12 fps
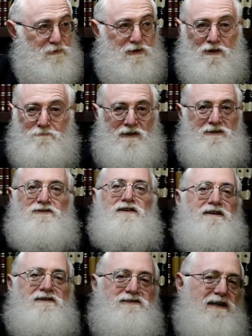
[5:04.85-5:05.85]
We're talking about
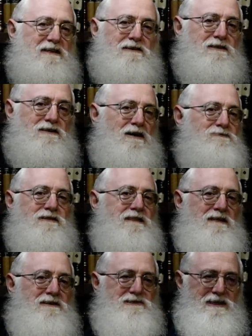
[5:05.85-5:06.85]
Noach Kavod
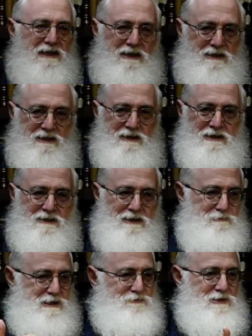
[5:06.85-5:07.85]
Zelazeh.
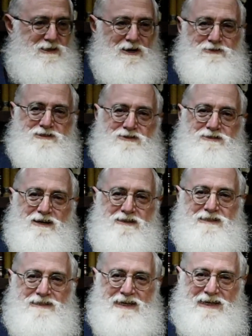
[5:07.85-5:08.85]
I'm giving cover to
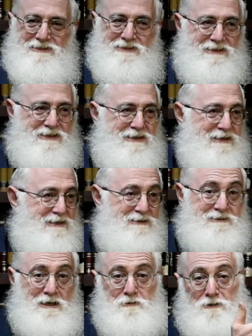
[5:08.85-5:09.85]
another Yid.
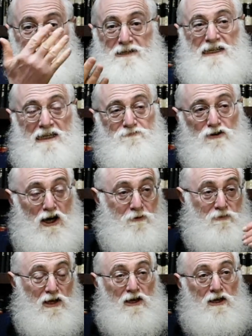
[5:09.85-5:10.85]
Talmid Rabbi
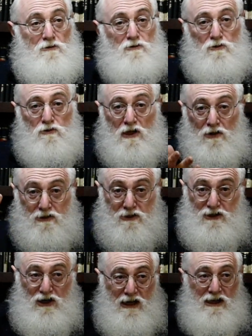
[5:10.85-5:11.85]
Akiva. The
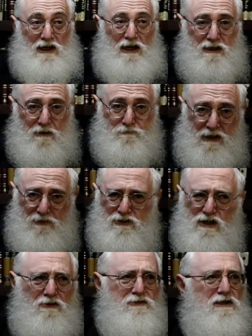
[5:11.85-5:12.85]
G'dai Le'olam, give
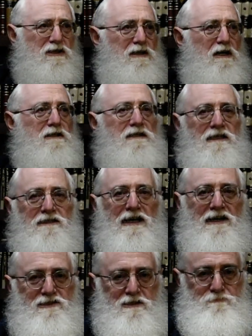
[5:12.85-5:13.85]
cover to another Yid
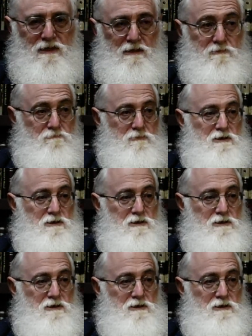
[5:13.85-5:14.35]
next to me.